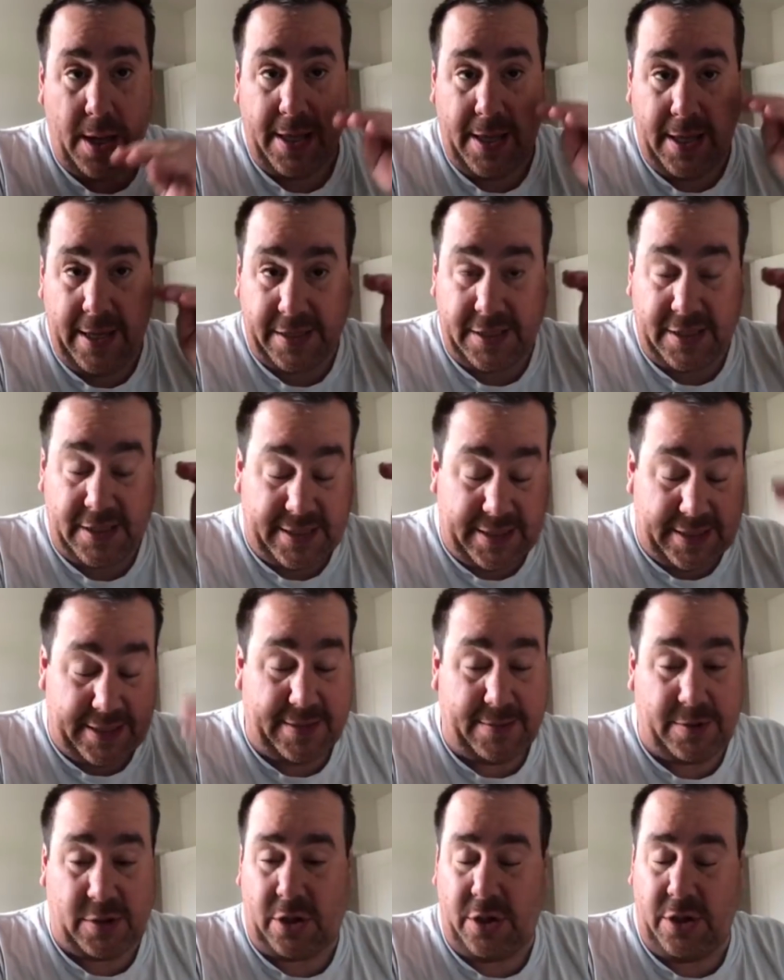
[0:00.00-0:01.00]
he is
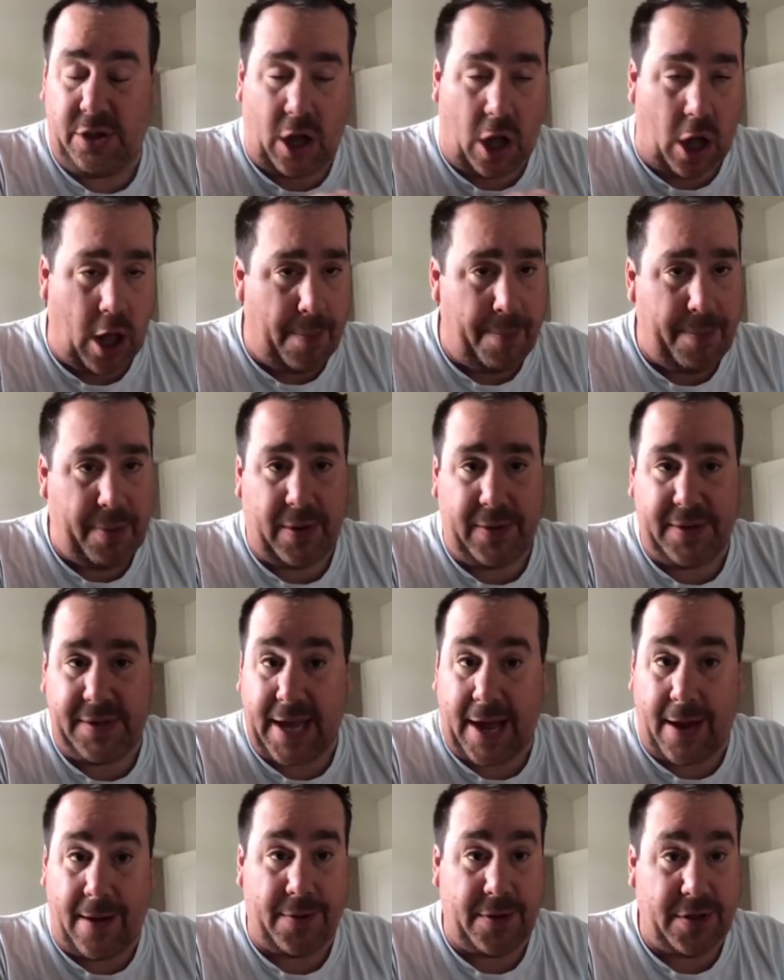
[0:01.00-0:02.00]
humble,
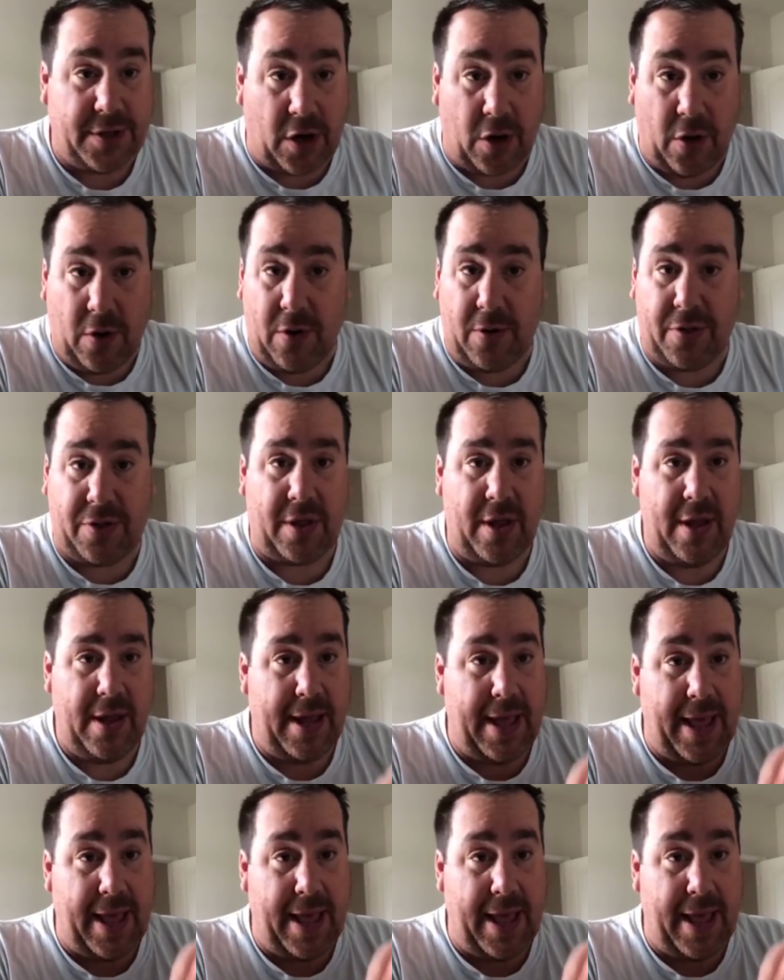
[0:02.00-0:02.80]
down to earth,